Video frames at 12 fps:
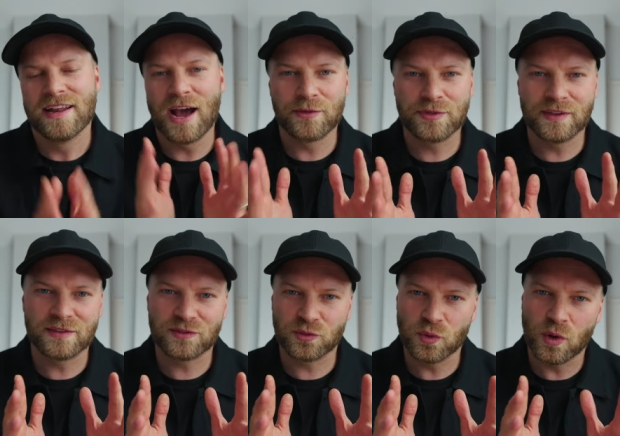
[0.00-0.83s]
Now, this
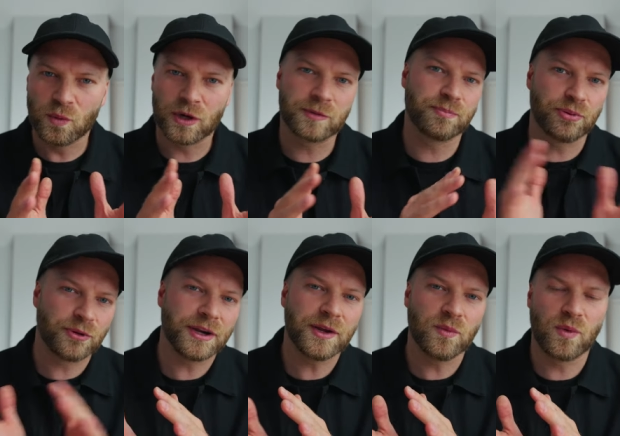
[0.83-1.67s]
tool worked
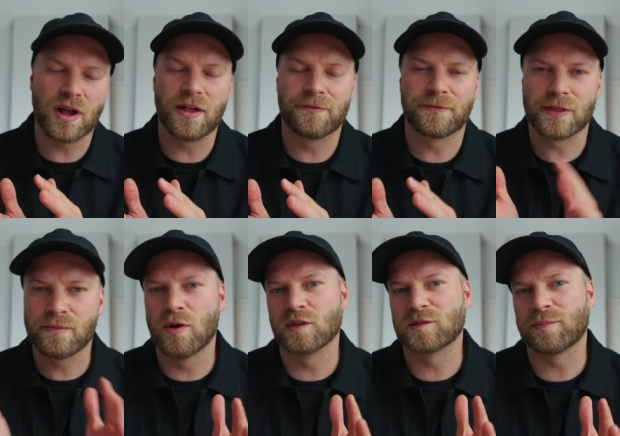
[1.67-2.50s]
pretty well for the
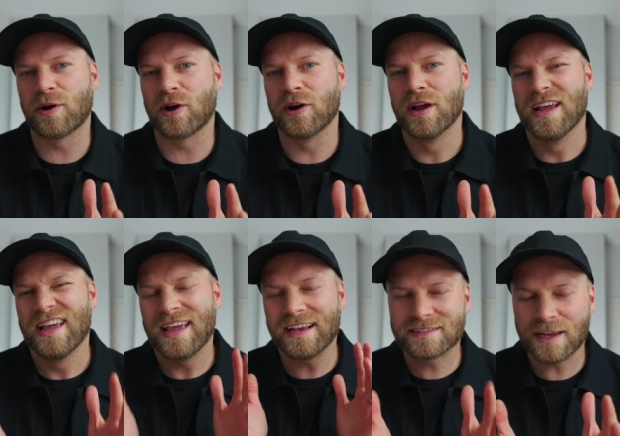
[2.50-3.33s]
most part,
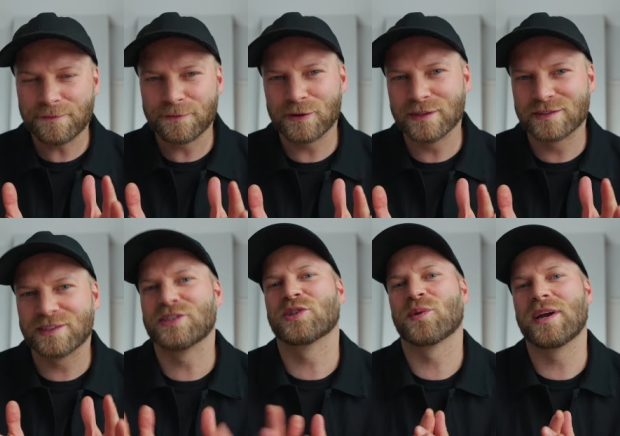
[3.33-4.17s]
except for in
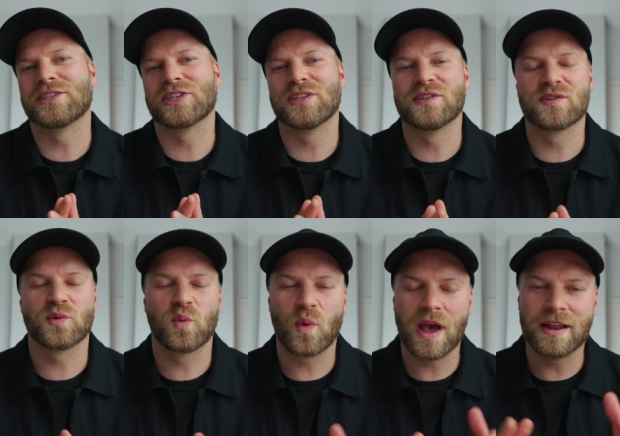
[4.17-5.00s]
situations
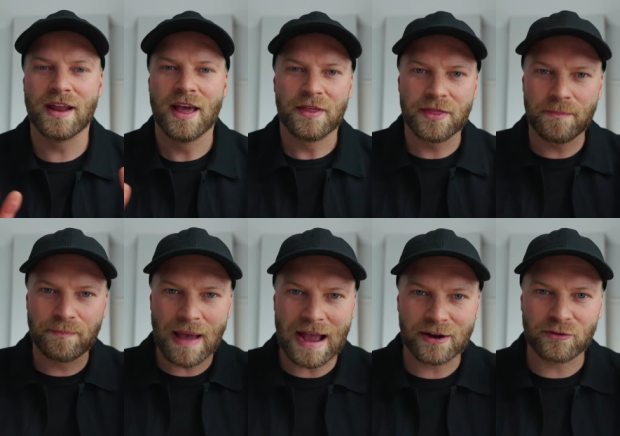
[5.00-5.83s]
when the
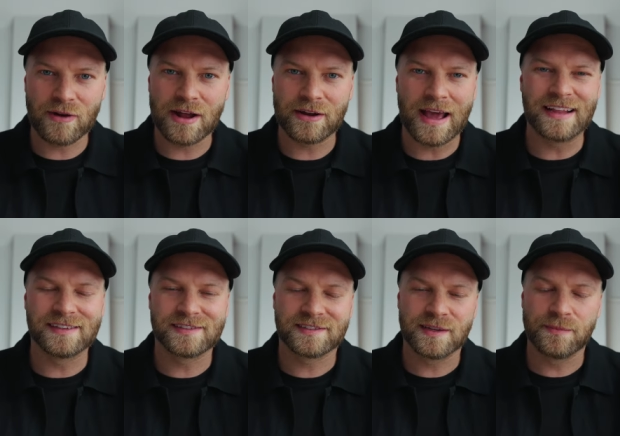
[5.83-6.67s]
background
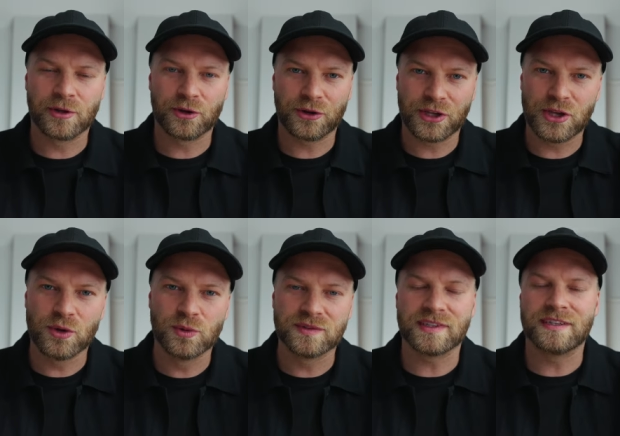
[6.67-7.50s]
had similar
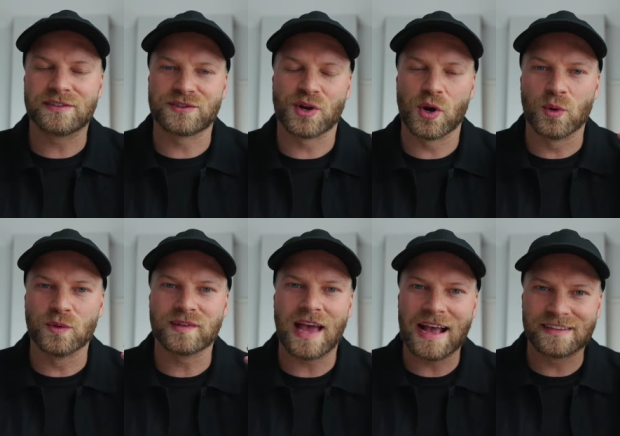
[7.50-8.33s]
hues and
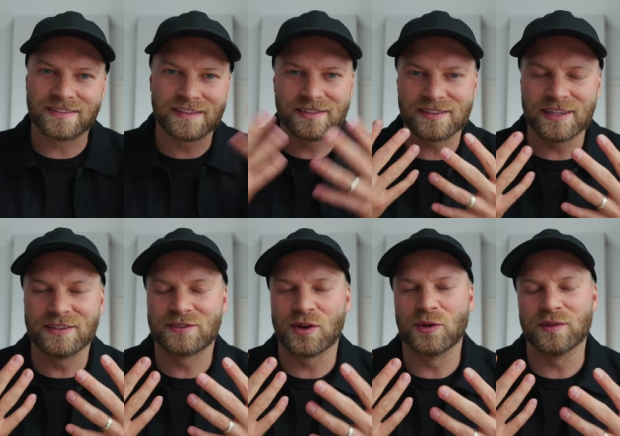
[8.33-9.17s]
tones as the
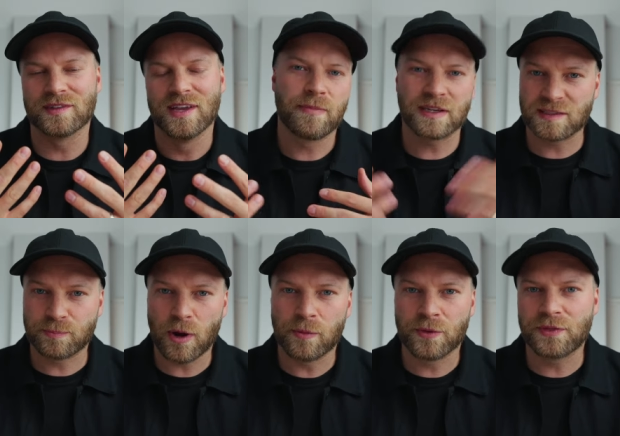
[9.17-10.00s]
skin tones. Because the
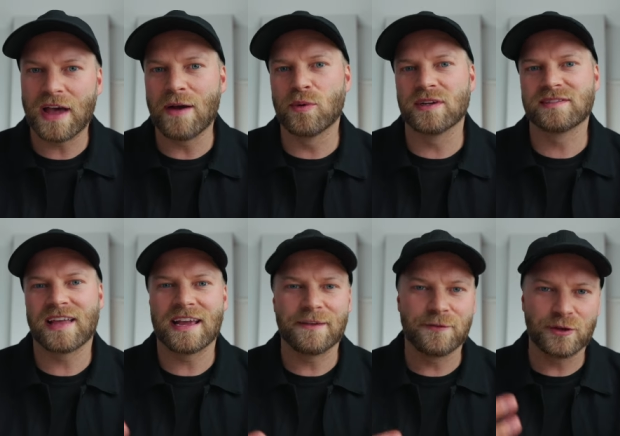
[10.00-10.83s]
problem with that was
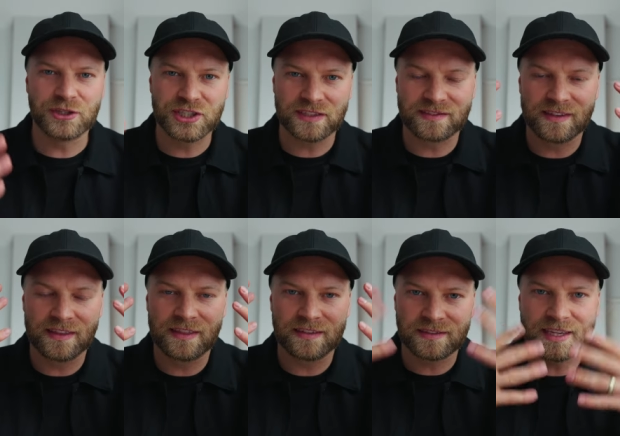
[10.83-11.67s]
that if you
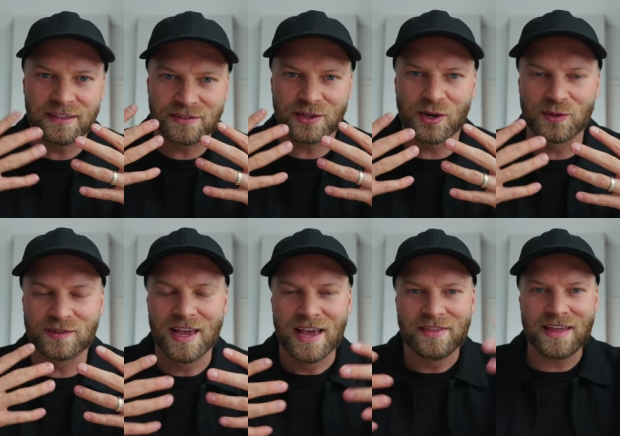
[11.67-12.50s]
adjusted the skin tones,
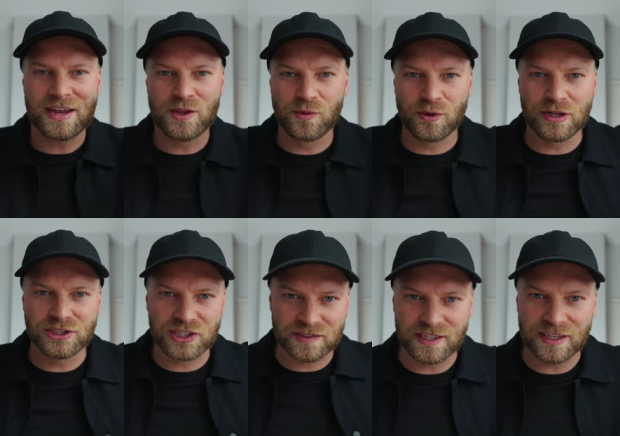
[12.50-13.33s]
then you were
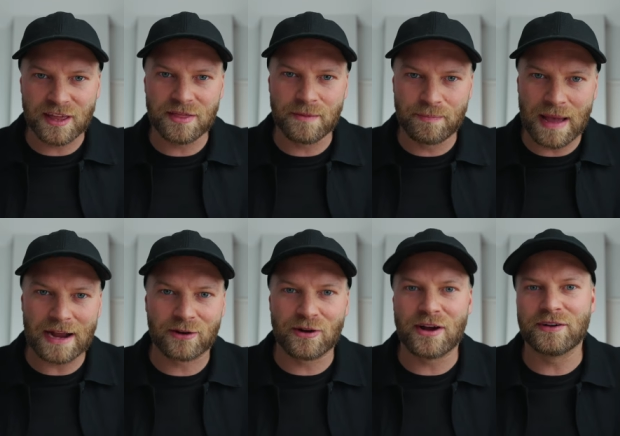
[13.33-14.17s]
adjusting the
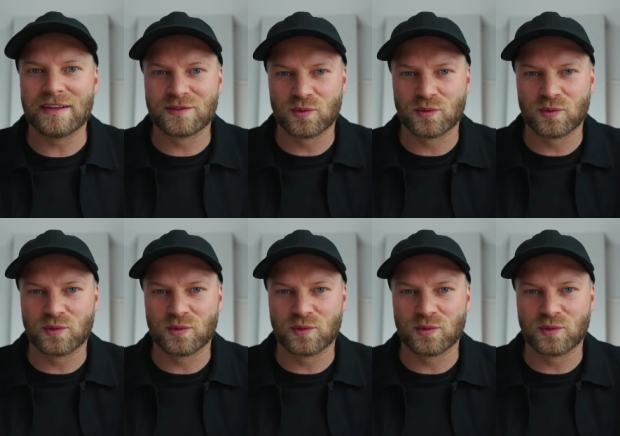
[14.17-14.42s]
background as